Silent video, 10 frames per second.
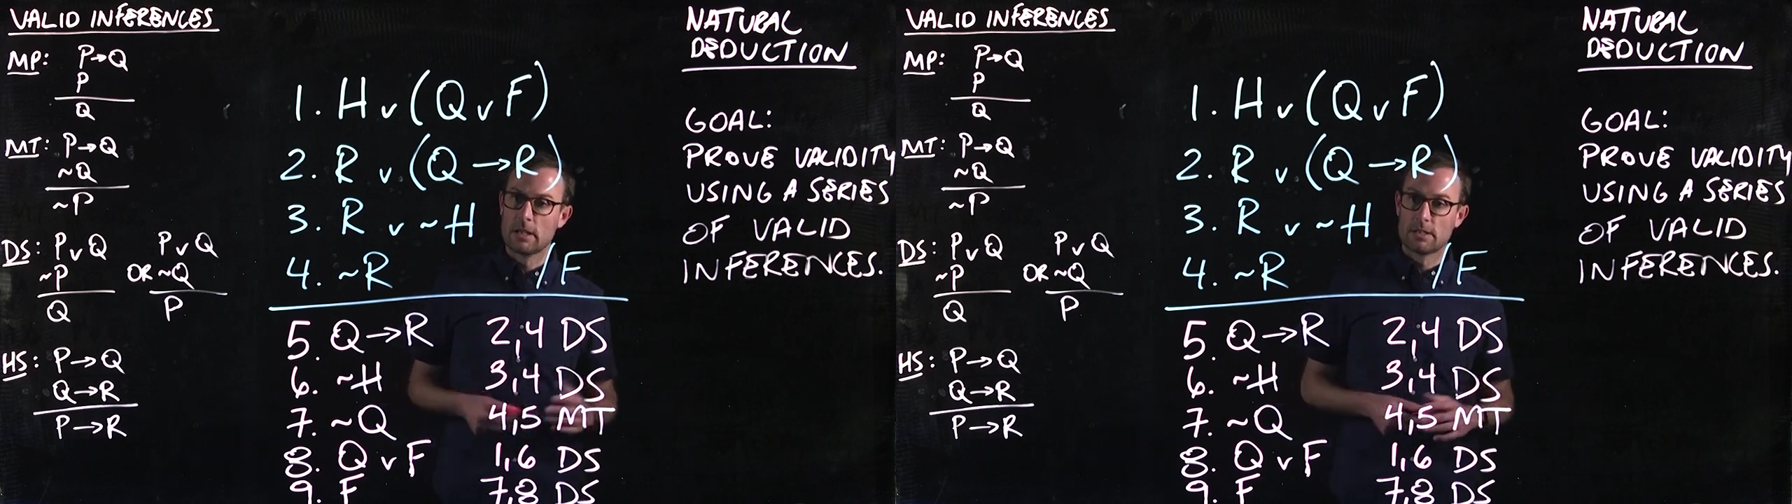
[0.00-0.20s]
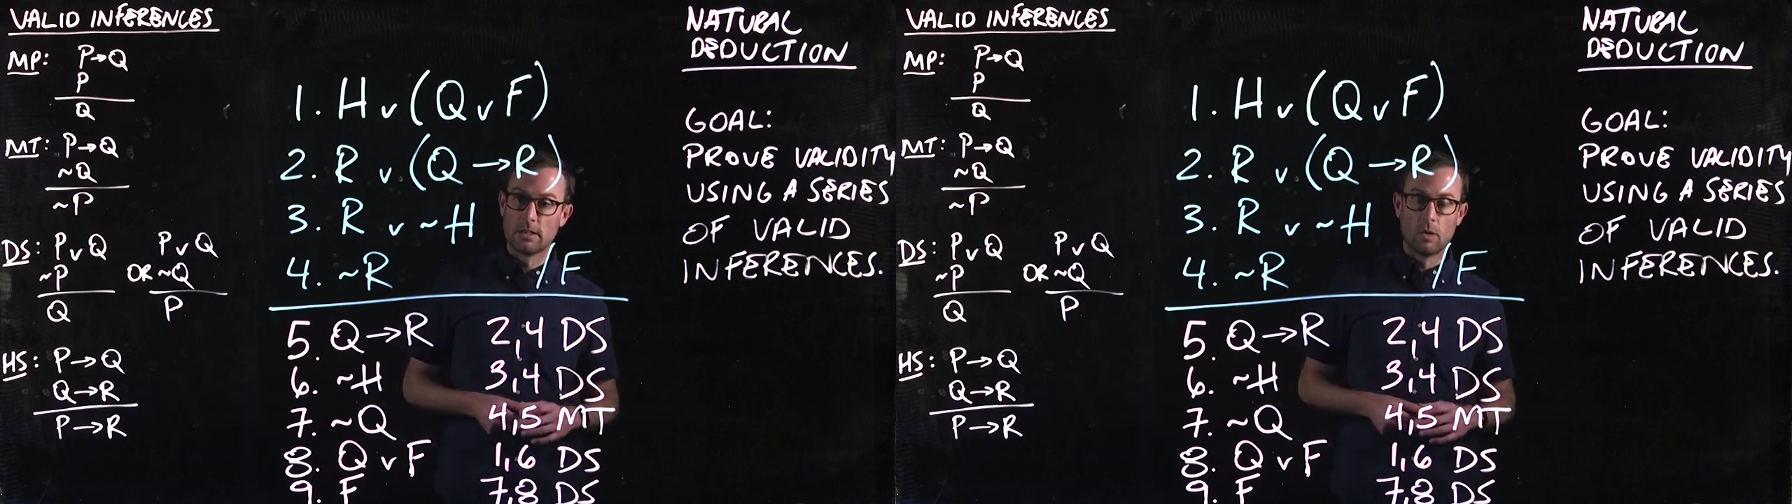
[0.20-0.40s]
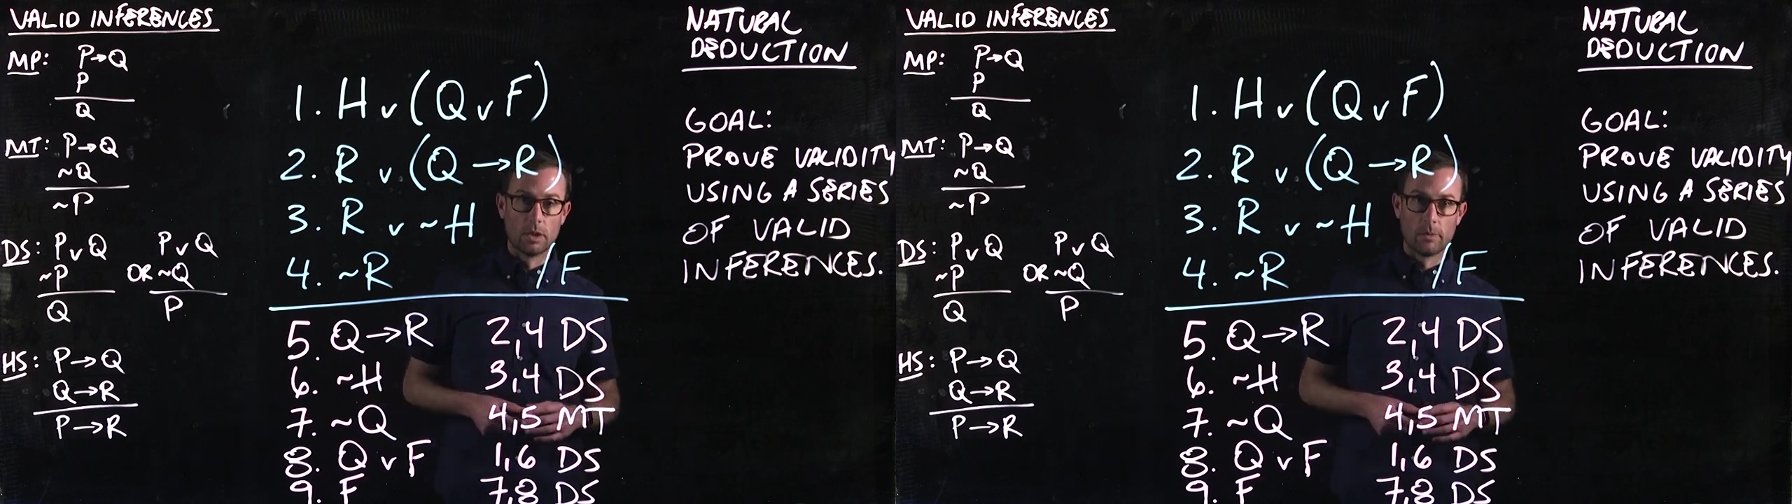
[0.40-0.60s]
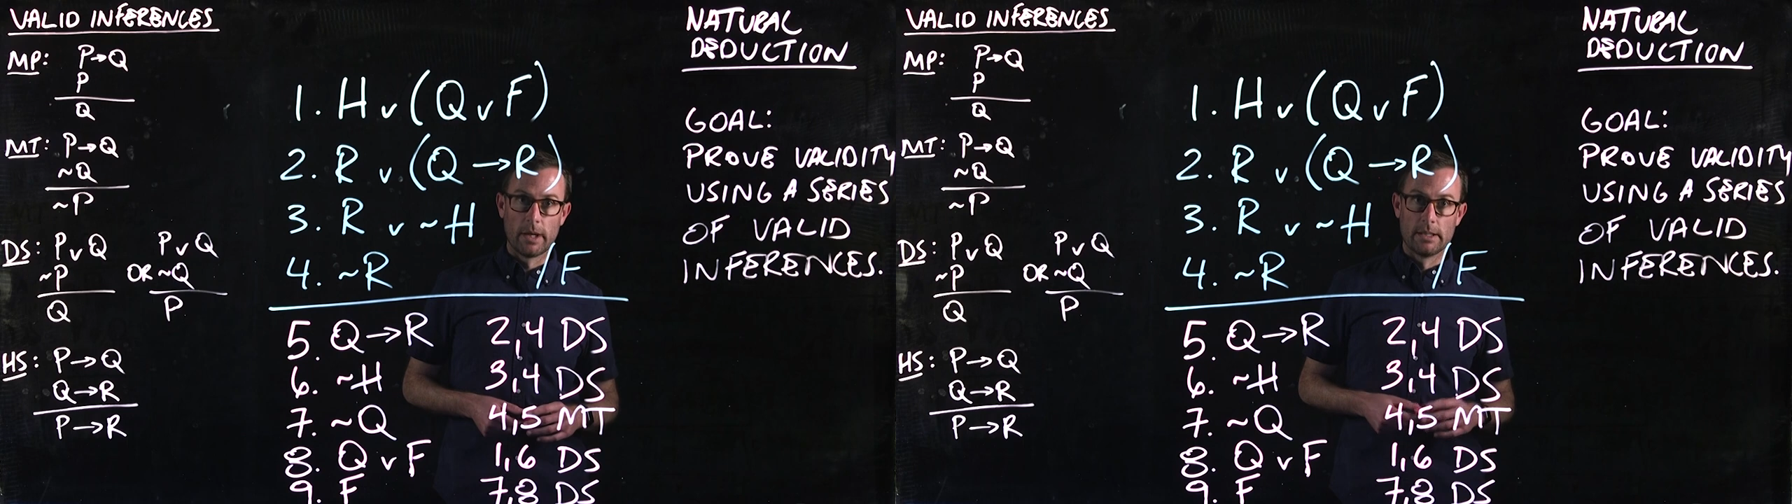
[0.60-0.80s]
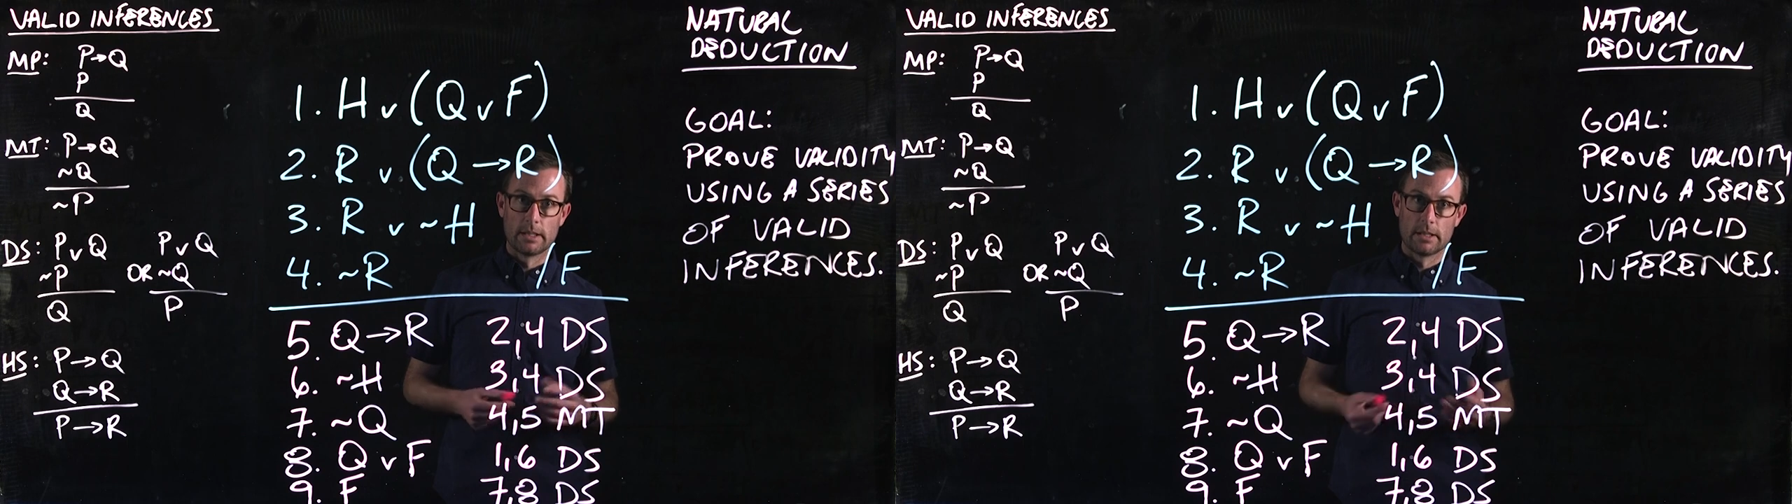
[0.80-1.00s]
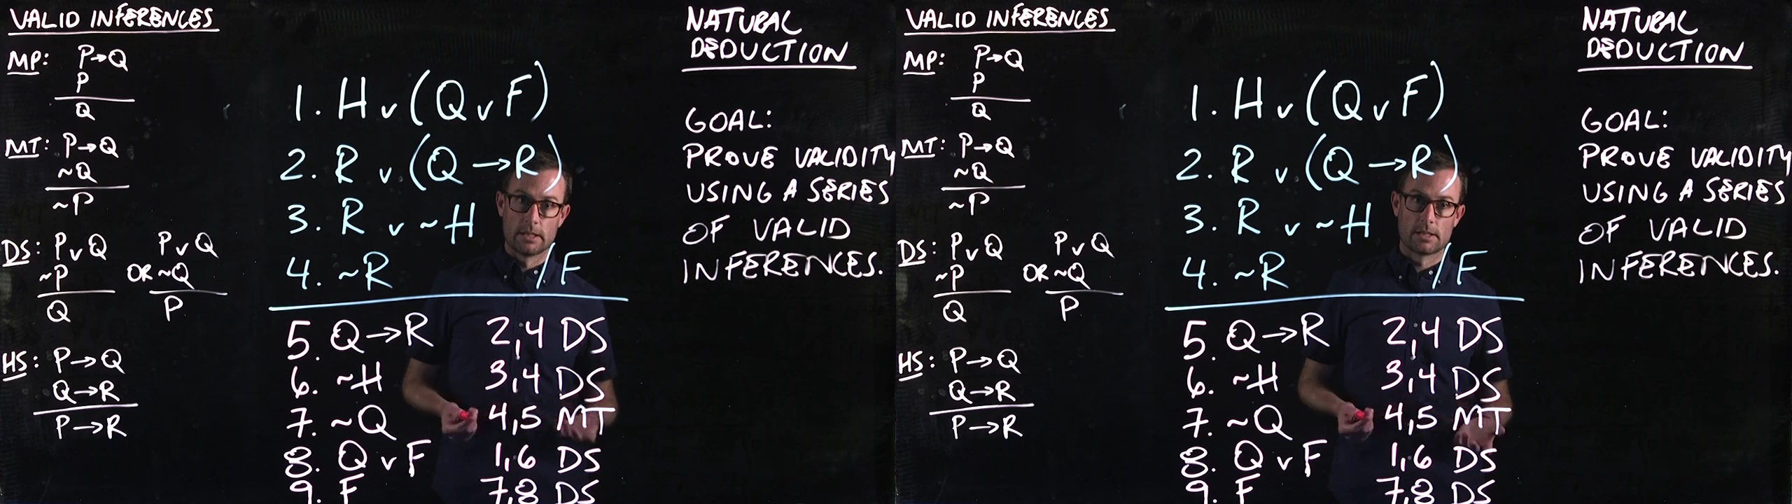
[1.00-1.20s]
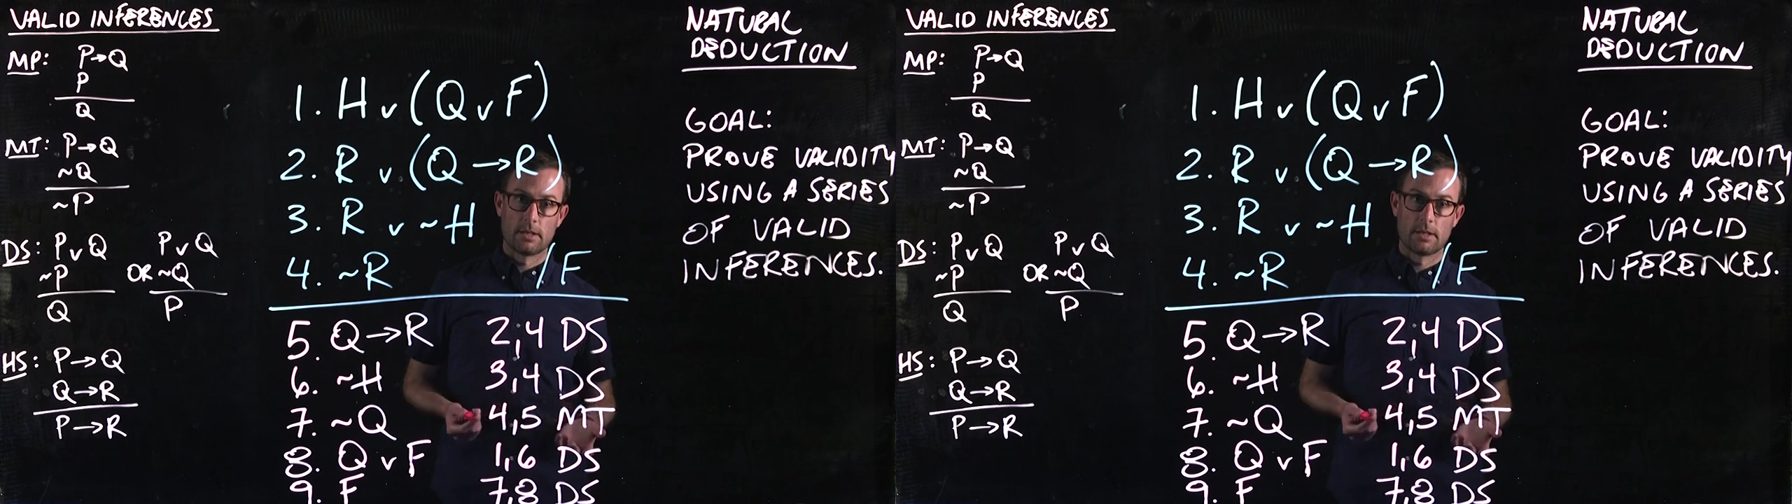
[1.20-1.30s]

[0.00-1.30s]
It's the only way to get this